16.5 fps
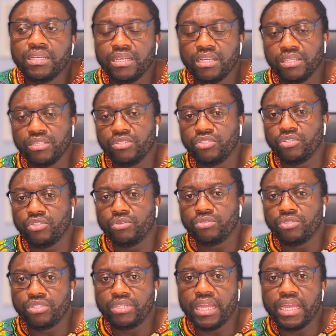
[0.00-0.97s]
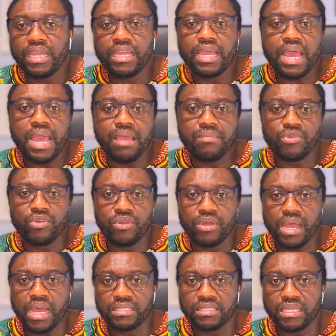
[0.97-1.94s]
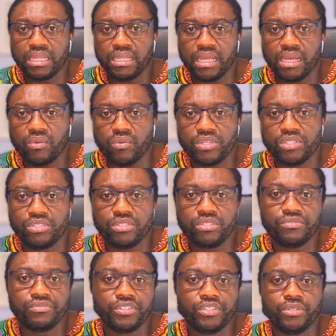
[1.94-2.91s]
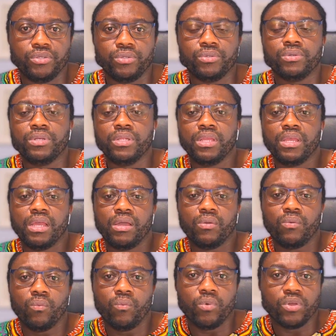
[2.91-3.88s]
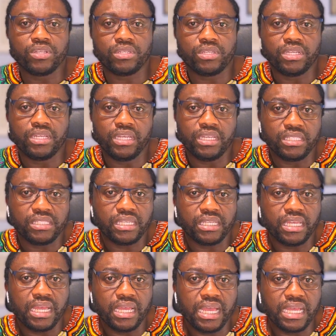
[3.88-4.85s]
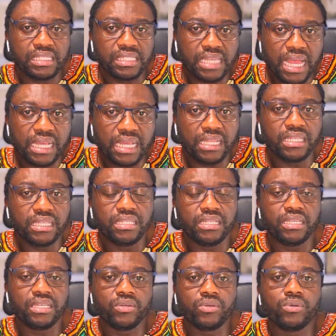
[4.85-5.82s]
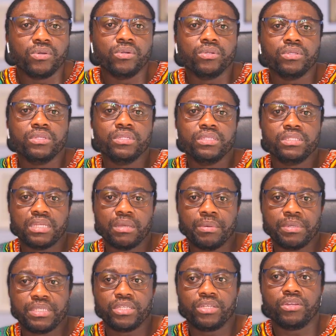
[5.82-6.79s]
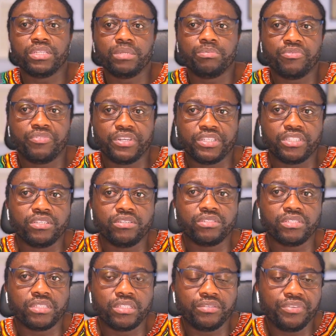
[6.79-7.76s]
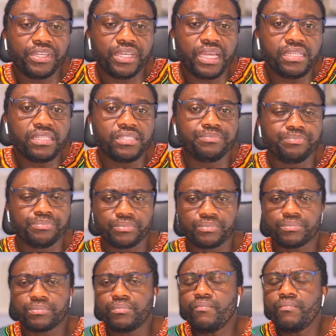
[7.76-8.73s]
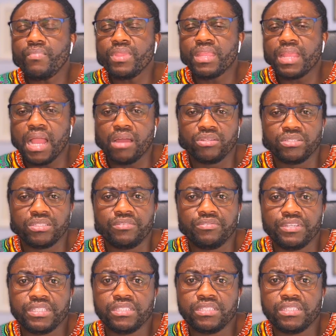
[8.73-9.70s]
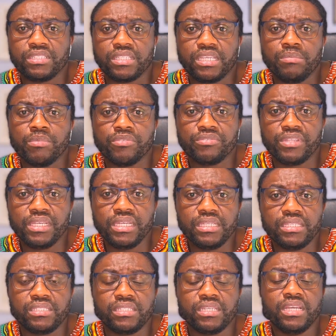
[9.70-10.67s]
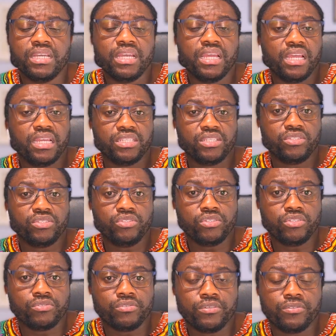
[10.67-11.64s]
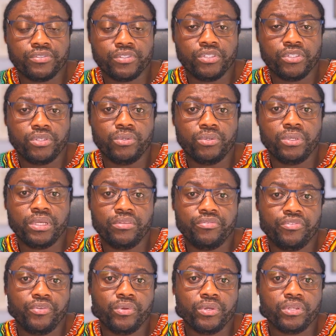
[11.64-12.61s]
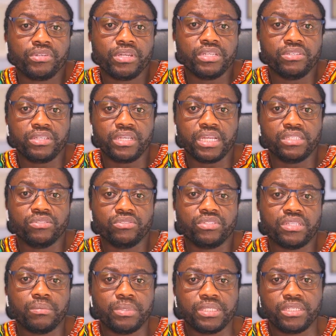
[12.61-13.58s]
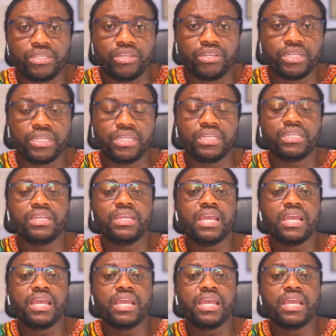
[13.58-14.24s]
And so today I'm going to answer that question for you. What is exactly the Google Cybersecurity Professional Certificate? How does it fit in the scheme of things? Is it useful for you if you are trying to get into cybersecurity?